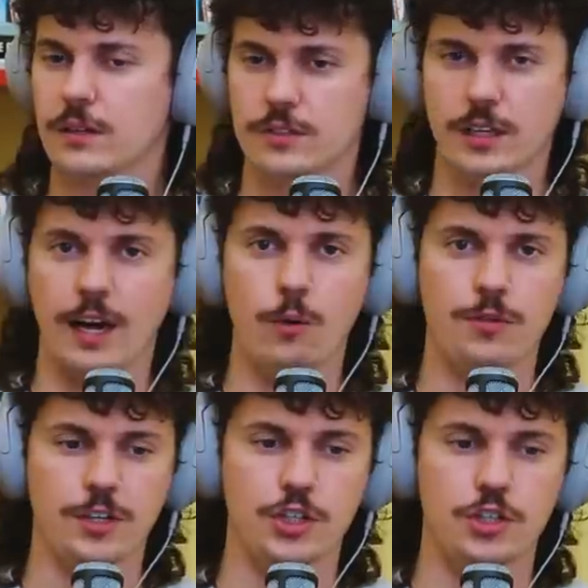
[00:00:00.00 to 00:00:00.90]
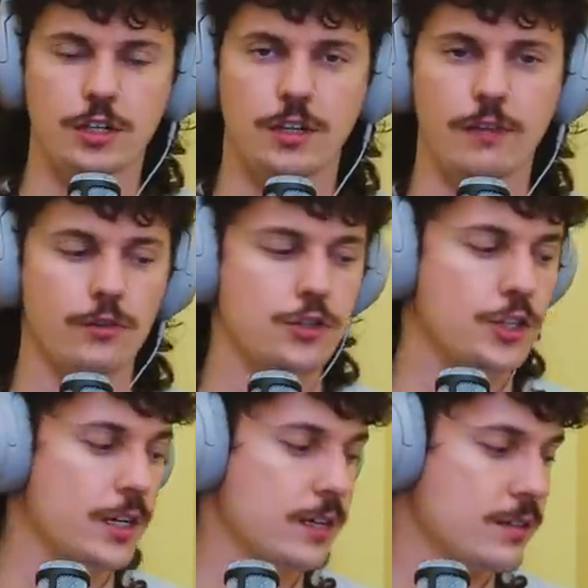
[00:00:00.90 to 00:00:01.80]
There's a guy with like shit-covered
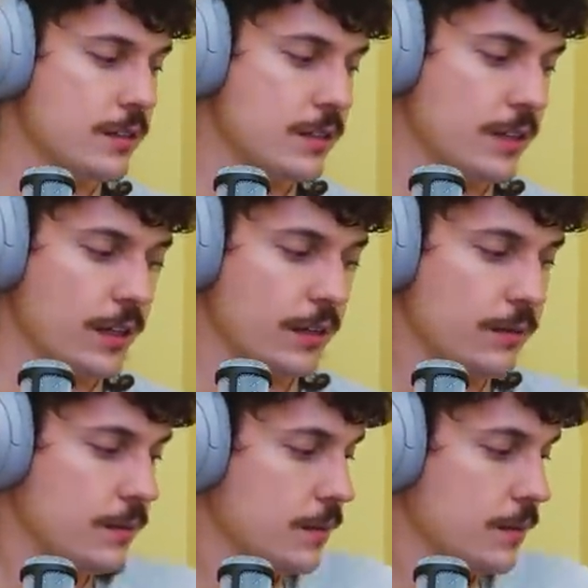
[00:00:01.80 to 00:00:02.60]
jeans and he's like...